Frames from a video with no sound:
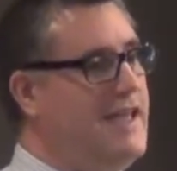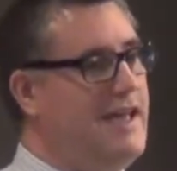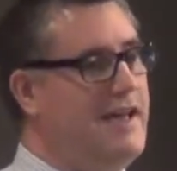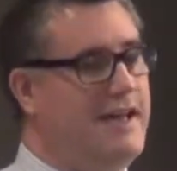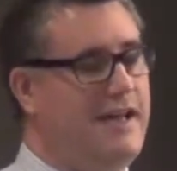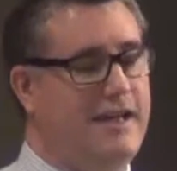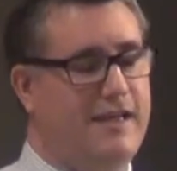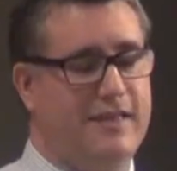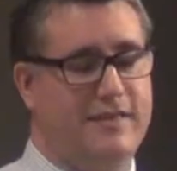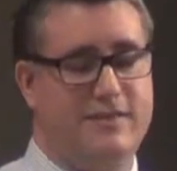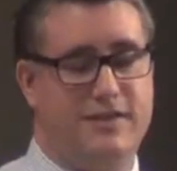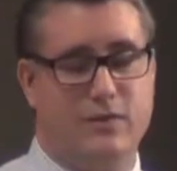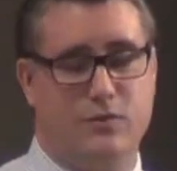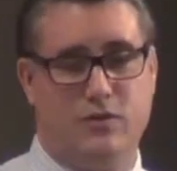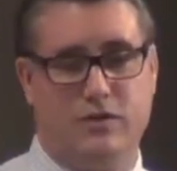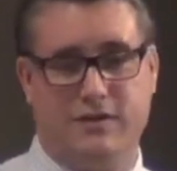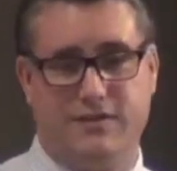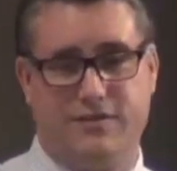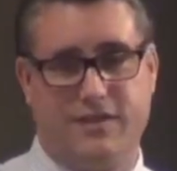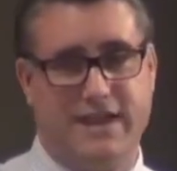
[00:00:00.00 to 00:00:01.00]
There
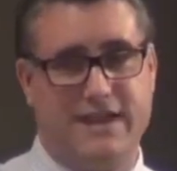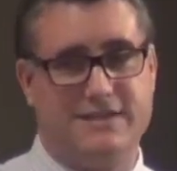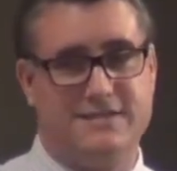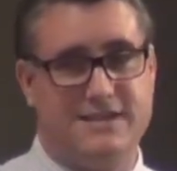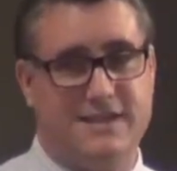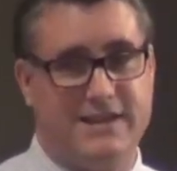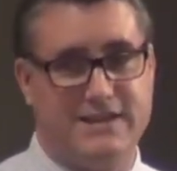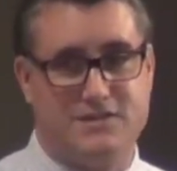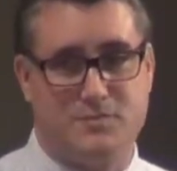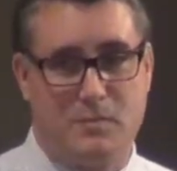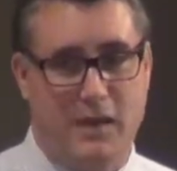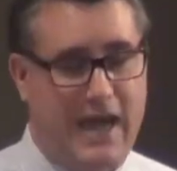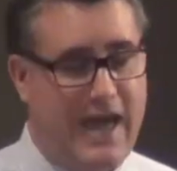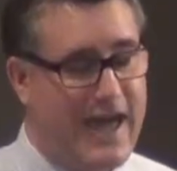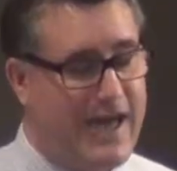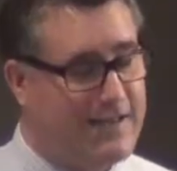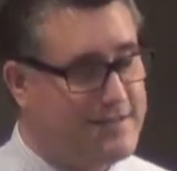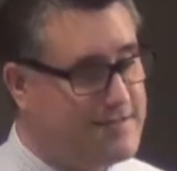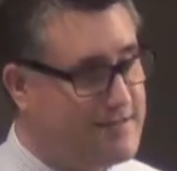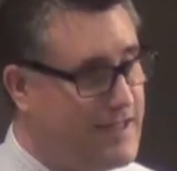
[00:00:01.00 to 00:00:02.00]
were things in its
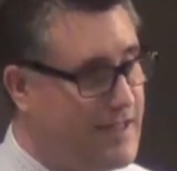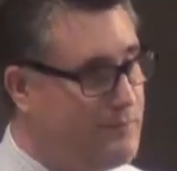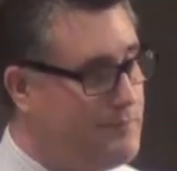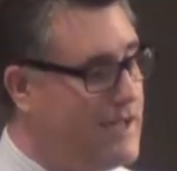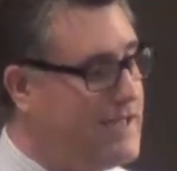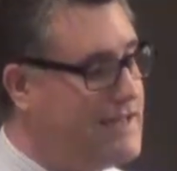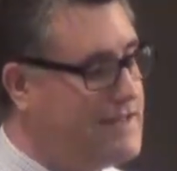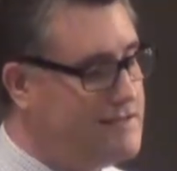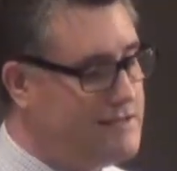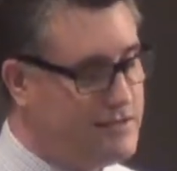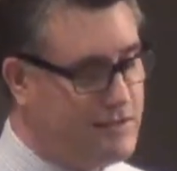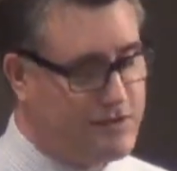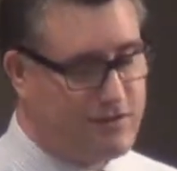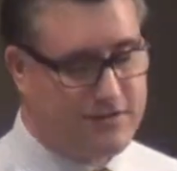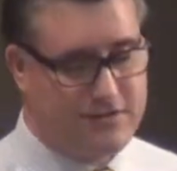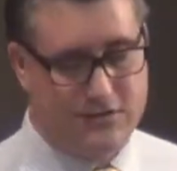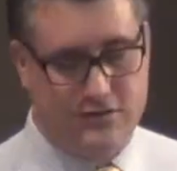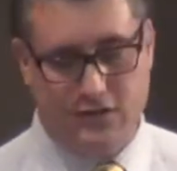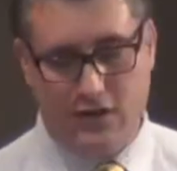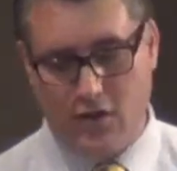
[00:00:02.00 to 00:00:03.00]
past that made it
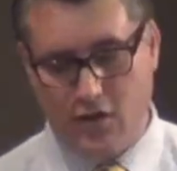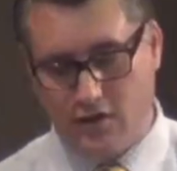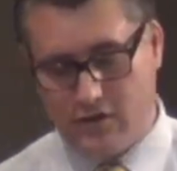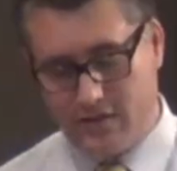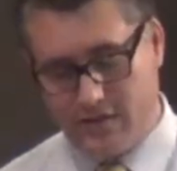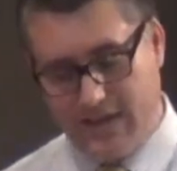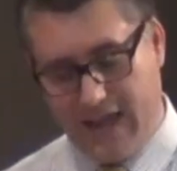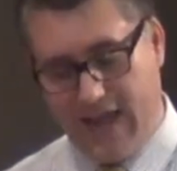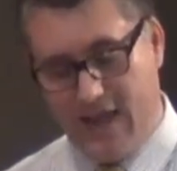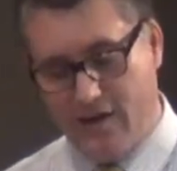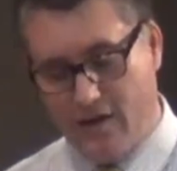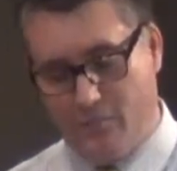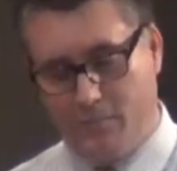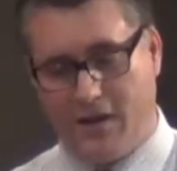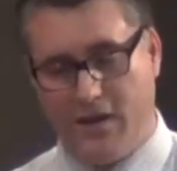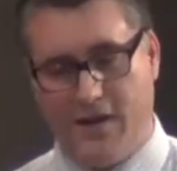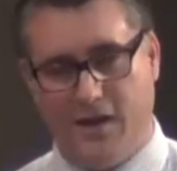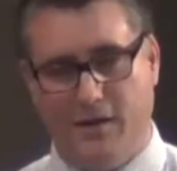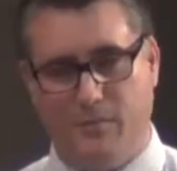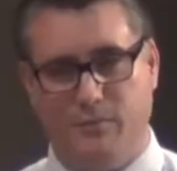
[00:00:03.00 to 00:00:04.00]
look down
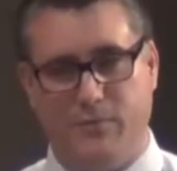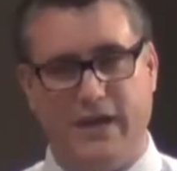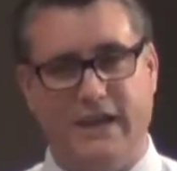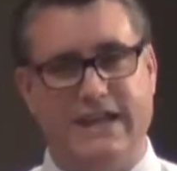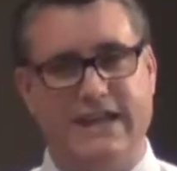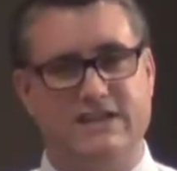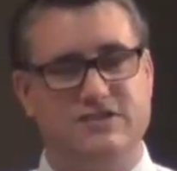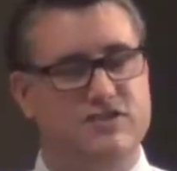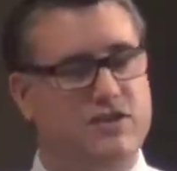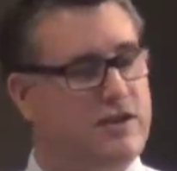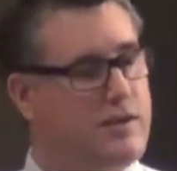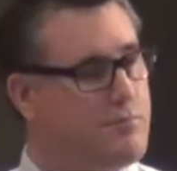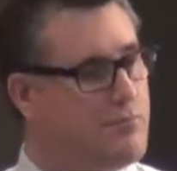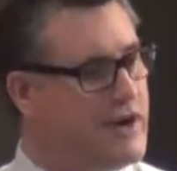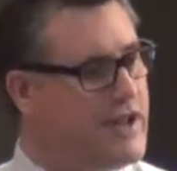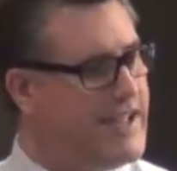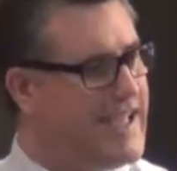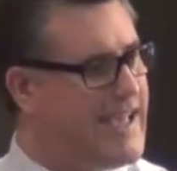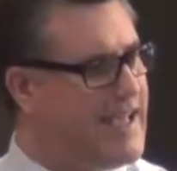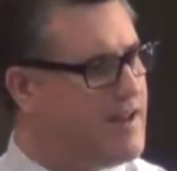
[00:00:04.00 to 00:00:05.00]
upon. But he's going to
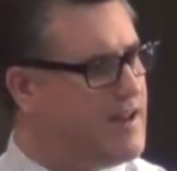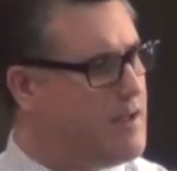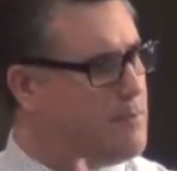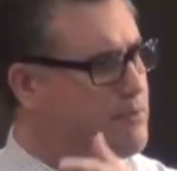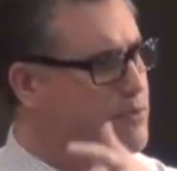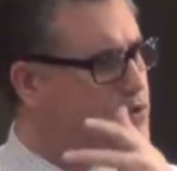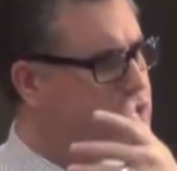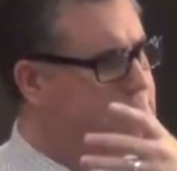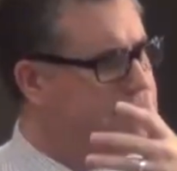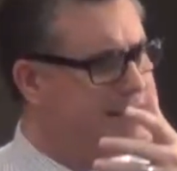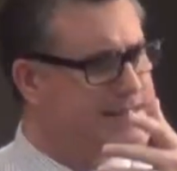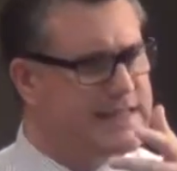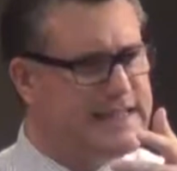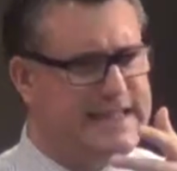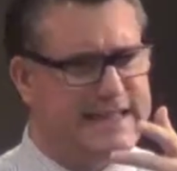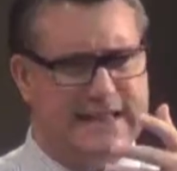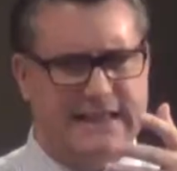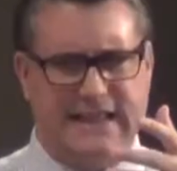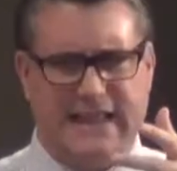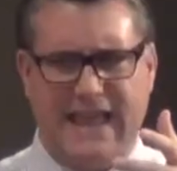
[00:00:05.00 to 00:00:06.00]
bring out a
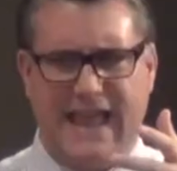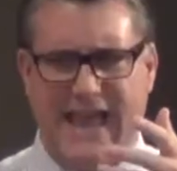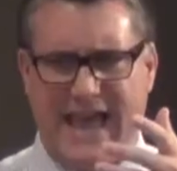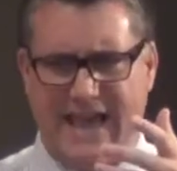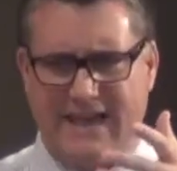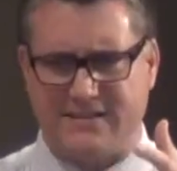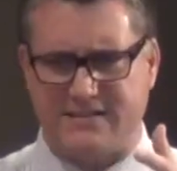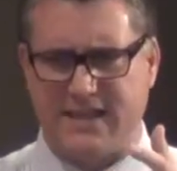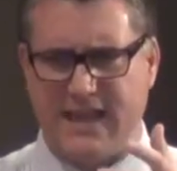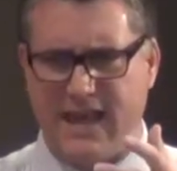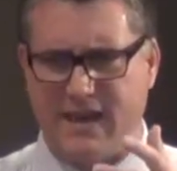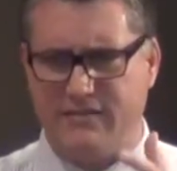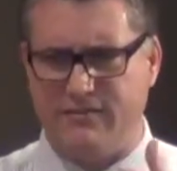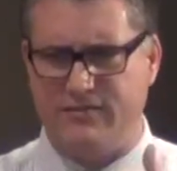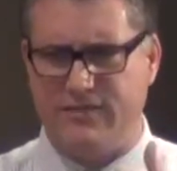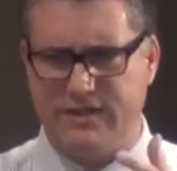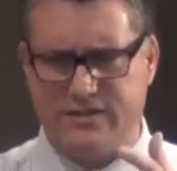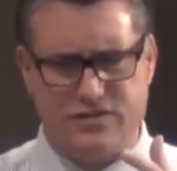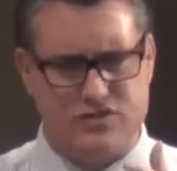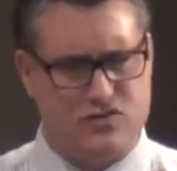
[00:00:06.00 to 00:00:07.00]
priestly class out
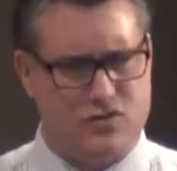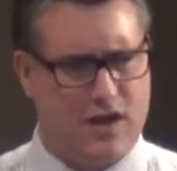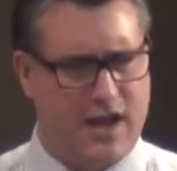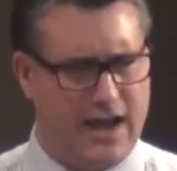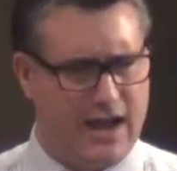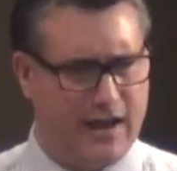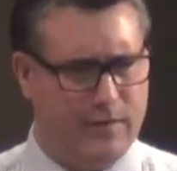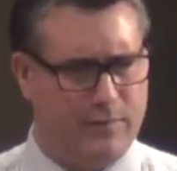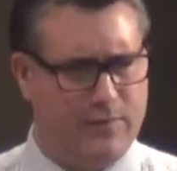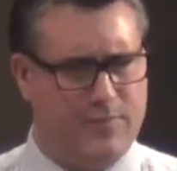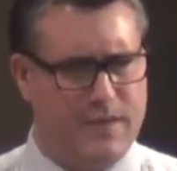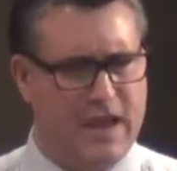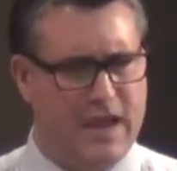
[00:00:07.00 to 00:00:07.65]
of this tribe